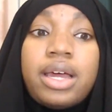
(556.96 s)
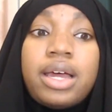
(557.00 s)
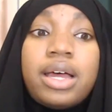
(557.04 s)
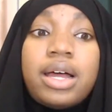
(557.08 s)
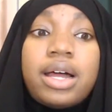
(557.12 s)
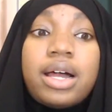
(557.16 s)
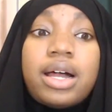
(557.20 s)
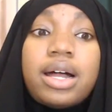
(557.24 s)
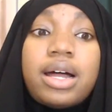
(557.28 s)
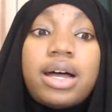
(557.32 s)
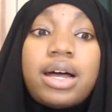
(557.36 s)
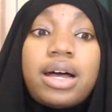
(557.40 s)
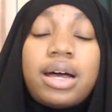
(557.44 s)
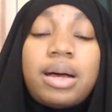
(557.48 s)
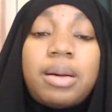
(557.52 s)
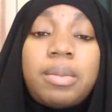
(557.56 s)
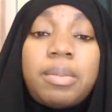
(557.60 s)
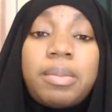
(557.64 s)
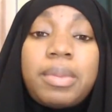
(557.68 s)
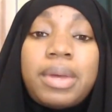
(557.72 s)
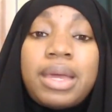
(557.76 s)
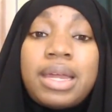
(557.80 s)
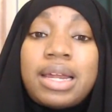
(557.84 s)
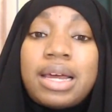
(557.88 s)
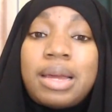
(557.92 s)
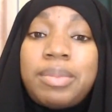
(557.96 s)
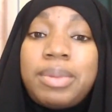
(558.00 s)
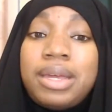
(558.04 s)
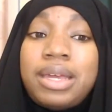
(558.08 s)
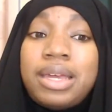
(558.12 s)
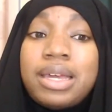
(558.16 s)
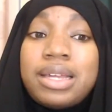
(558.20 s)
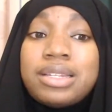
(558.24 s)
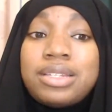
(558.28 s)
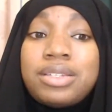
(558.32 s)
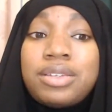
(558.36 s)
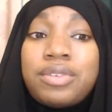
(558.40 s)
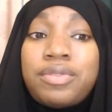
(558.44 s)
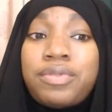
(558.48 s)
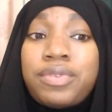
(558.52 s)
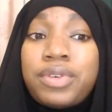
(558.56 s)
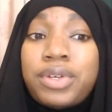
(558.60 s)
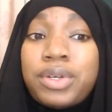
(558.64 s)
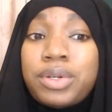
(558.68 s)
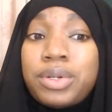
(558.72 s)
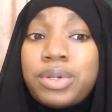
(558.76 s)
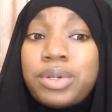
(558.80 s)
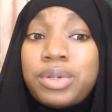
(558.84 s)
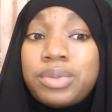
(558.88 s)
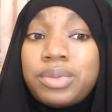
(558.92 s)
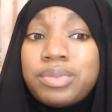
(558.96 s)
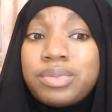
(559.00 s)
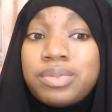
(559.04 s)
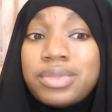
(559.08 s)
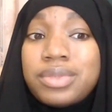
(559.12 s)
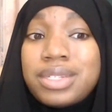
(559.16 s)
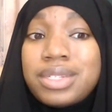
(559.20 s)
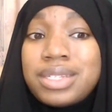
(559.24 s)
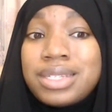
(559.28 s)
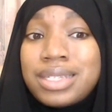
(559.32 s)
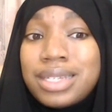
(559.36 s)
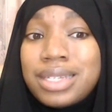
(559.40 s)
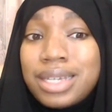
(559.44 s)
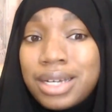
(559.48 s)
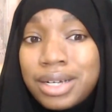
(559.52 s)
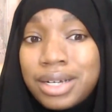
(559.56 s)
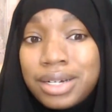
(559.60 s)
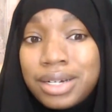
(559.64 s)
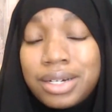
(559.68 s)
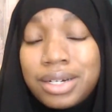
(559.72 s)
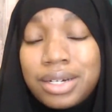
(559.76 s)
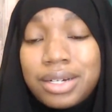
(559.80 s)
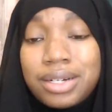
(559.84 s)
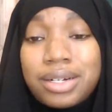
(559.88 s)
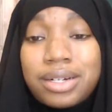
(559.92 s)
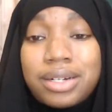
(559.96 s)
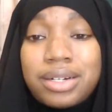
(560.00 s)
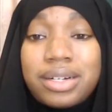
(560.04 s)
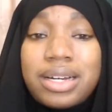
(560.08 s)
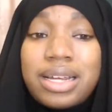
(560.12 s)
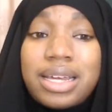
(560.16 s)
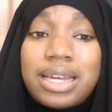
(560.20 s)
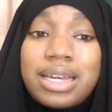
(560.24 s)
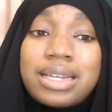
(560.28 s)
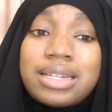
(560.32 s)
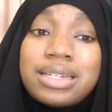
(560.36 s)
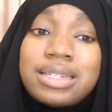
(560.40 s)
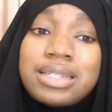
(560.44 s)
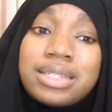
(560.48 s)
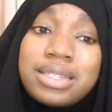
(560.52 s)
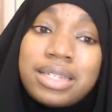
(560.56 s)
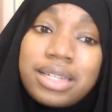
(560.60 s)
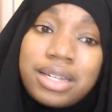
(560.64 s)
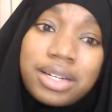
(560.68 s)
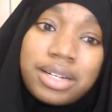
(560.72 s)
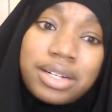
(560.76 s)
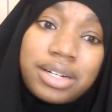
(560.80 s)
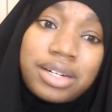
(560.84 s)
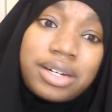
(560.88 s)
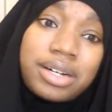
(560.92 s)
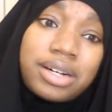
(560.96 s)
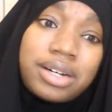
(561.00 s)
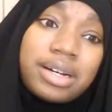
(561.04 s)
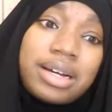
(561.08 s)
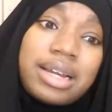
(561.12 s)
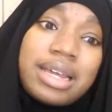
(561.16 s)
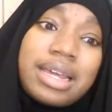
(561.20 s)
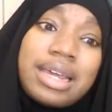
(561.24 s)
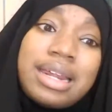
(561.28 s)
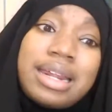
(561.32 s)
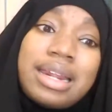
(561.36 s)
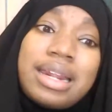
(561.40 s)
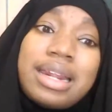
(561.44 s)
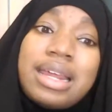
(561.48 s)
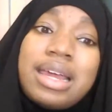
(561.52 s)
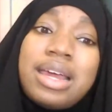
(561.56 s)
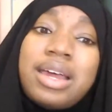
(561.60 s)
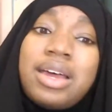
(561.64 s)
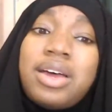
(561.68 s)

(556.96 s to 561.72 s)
And I began to feel sicker and sicker, and